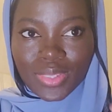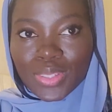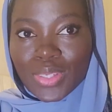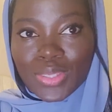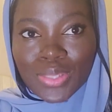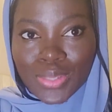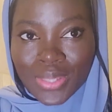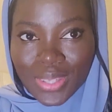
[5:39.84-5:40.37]

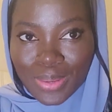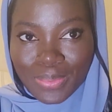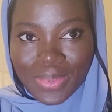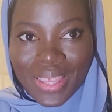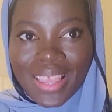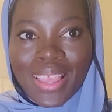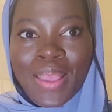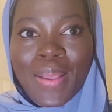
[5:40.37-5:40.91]
Just shoot up.
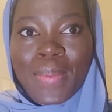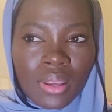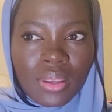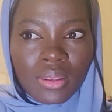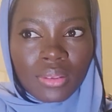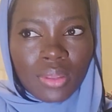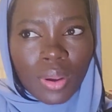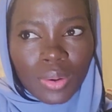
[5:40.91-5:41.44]

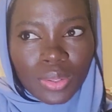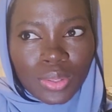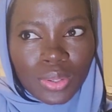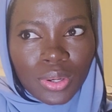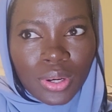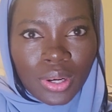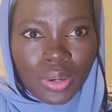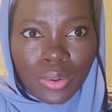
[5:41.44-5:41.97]

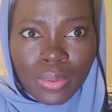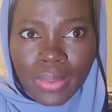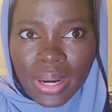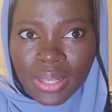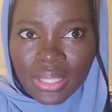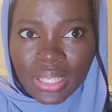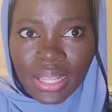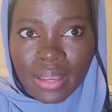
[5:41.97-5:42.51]
Dr.
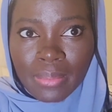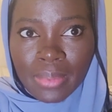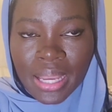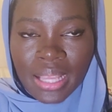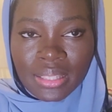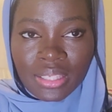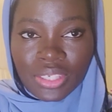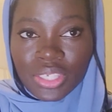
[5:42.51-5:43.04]
Omar
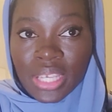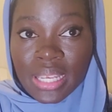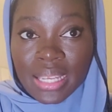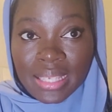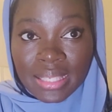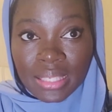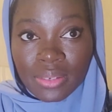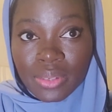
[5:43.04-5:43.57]
Sulaiman, the Jannah
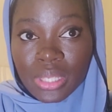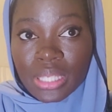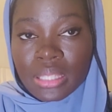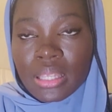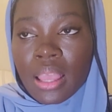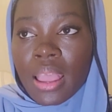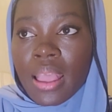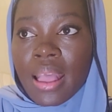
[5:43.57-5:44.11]

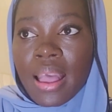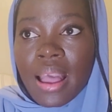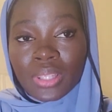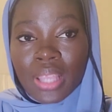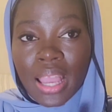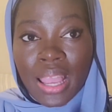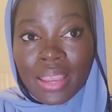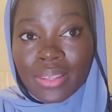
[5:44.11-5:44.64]
series.
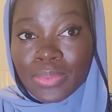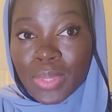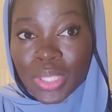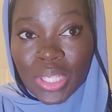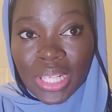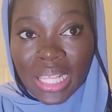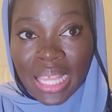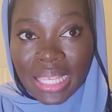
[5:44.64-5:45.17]
I
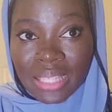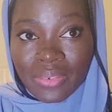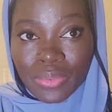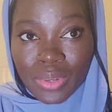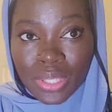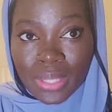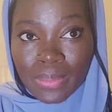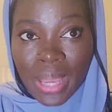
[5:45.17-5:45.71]
especially like the
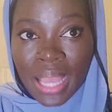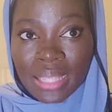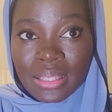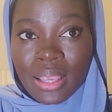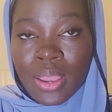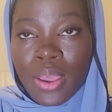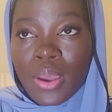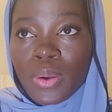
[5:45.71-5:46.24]
first part
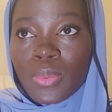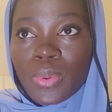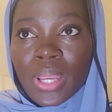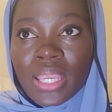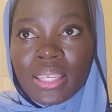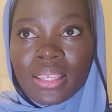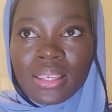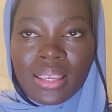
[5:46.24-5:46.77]
where
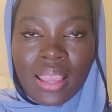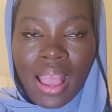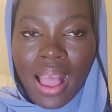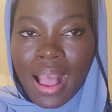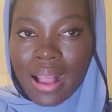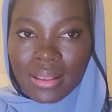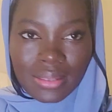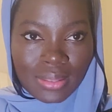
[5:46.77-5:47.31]
he
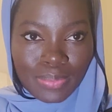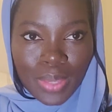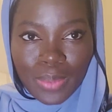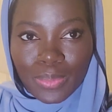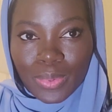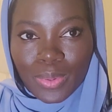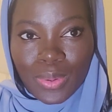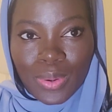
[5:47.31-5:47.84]
asks
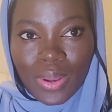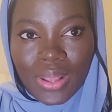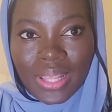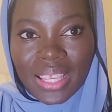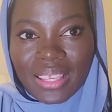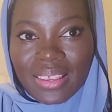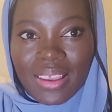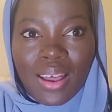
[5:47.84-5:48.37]
people,
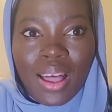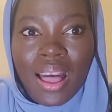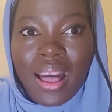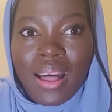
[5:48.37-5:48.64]
like,